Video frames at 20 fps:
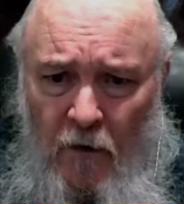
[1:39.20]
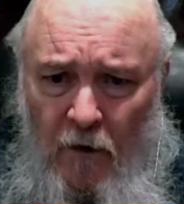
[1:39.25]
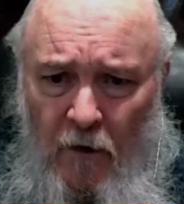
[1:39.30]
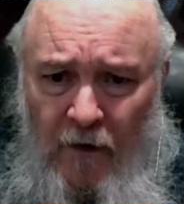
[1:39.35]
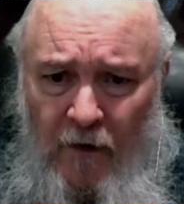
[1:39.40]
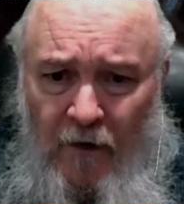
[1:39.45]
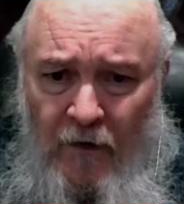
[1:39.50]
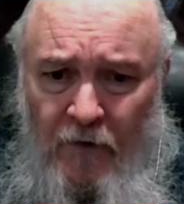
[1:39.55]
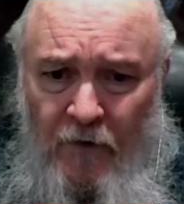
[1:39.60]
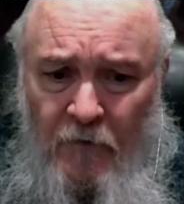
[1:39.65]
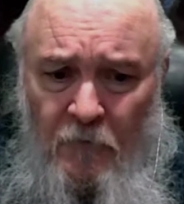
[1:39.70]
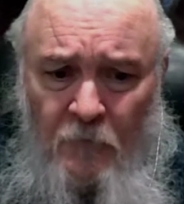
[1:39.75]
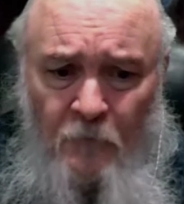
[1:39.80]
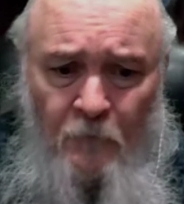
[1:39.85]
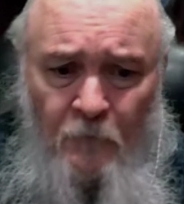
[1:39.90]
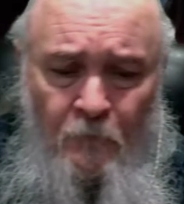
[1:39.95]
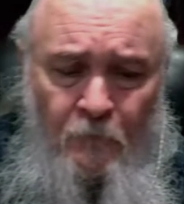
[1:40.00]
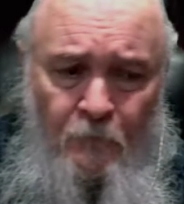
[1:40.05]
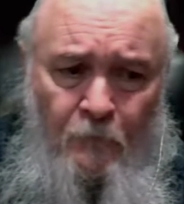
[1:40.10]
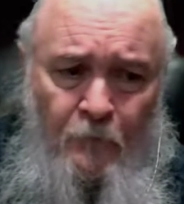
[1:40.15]
And
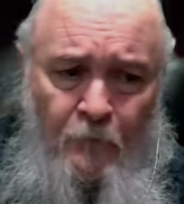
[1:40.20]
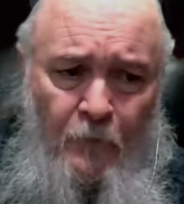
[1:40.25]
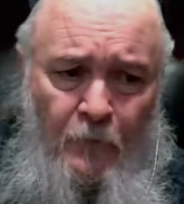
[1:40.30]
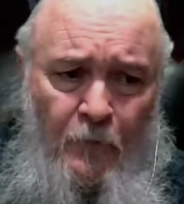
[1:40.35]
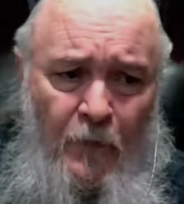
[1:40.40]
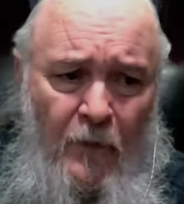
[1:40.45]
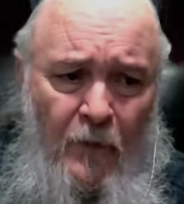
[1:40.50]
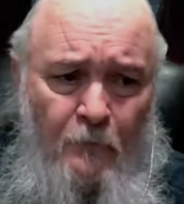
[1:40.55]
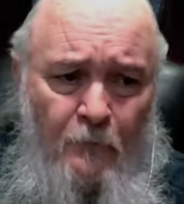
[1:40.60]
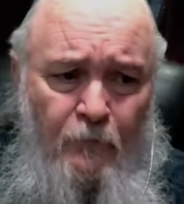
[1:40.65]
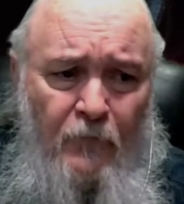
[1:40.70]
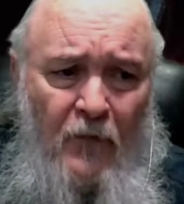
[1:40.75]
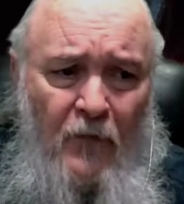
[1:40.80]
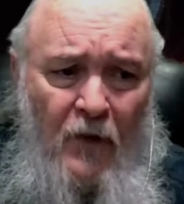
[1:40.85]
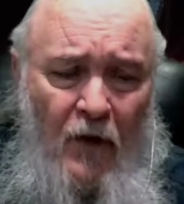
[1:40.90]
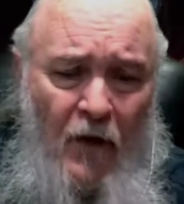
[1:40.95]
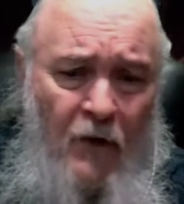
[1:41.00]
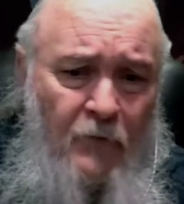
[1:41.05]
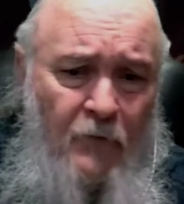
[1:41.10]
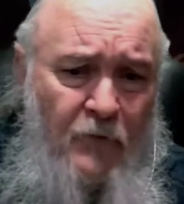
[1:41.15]

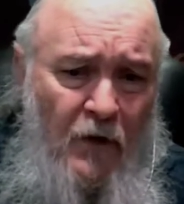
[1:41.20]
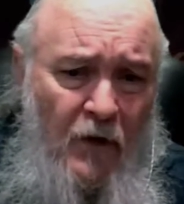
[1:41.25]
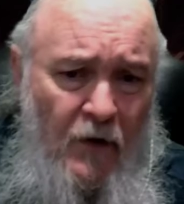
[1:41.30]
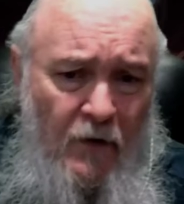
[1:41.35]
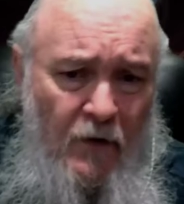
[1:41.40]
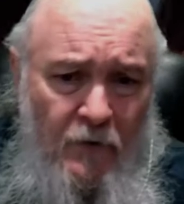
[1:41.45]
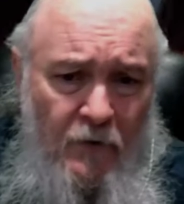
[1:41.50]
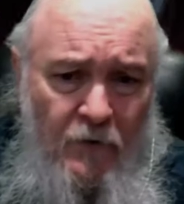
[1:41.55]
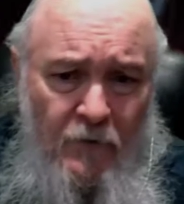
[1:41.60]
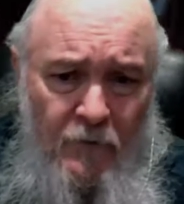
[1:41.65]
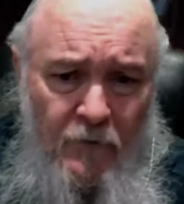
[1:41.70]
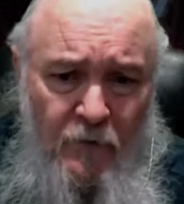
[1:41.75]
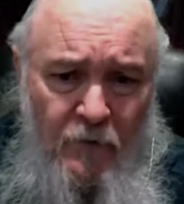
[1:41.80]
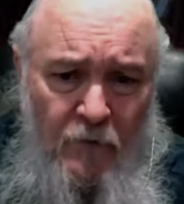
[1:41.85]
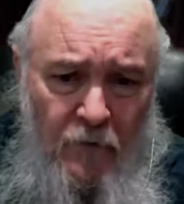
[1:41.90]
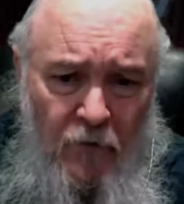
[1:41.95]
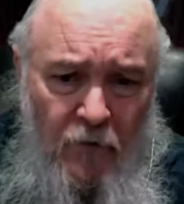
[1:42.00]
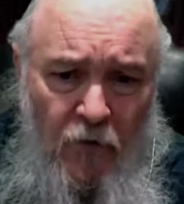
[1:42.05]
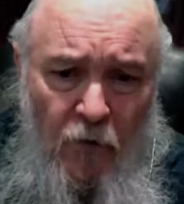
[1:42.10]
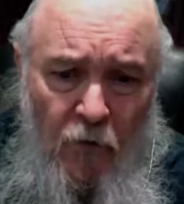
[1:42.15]
I'm not
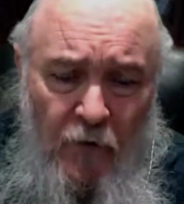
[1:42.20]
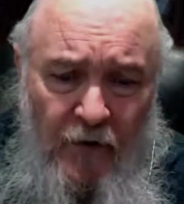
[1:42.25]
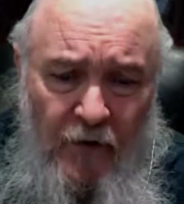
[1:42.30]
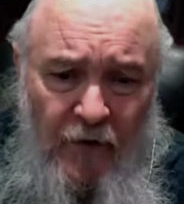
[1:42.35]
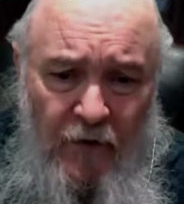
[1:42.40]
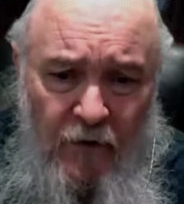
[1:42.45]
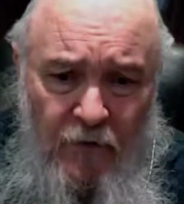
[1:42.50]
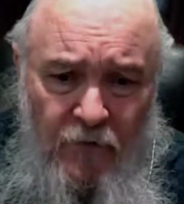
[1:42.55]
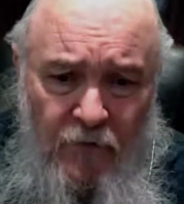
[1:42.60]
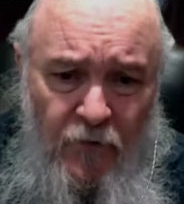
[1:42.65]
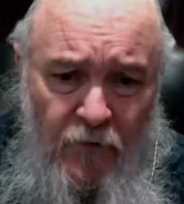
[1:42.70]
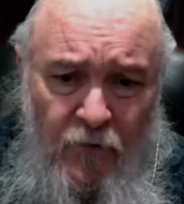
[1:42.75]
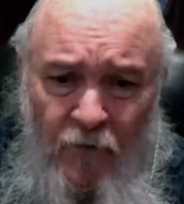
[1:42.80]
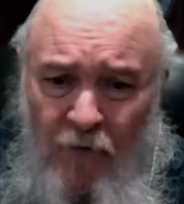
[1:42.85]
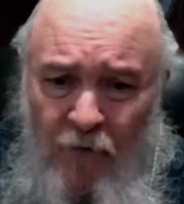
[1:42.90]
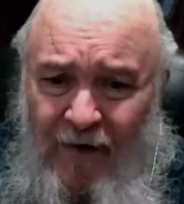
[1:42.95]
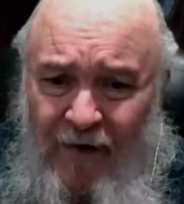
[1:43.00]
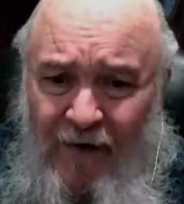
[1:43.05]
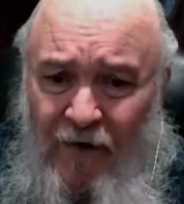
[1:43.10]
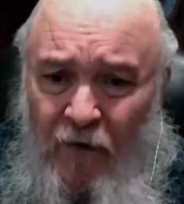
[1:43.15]
going to
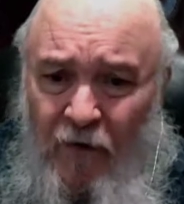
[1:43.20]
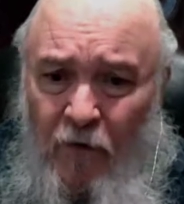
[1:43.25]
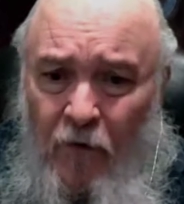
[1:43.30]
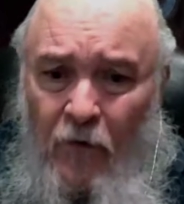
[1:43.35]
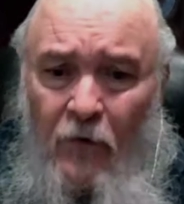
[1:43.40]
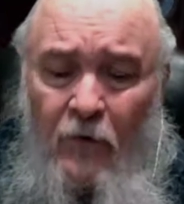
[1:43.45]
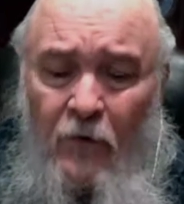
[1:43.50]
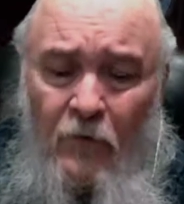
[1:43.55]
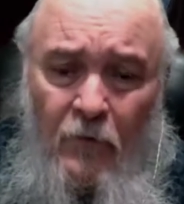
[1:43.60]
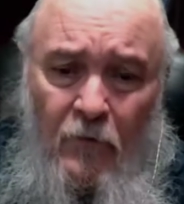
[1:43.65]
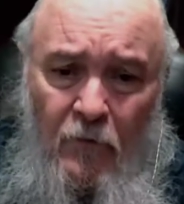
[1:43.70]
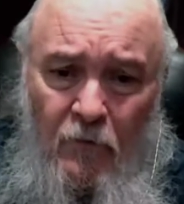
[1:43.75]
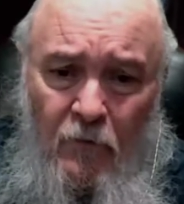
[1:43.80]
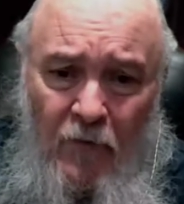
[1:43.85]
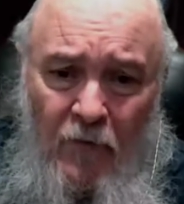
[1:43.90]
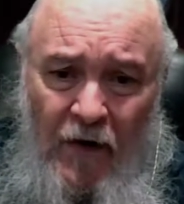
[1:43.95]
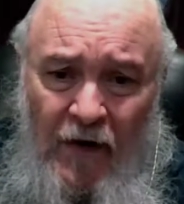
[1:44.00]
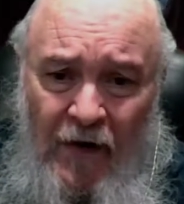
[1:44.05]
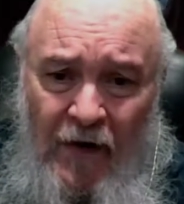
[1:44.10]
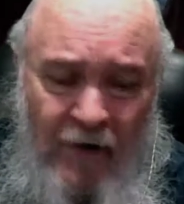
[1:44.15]
air
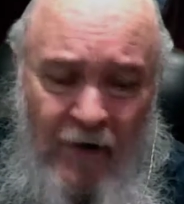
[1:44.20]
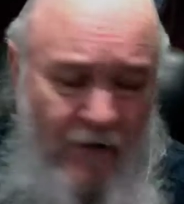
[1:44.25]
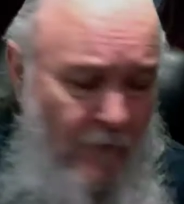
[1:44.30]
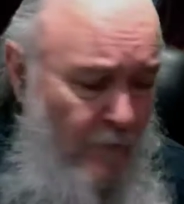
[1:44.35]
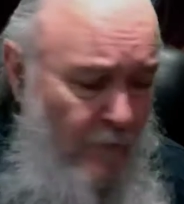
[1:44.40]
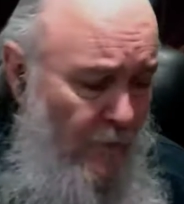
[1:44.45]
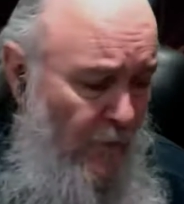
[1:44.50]
my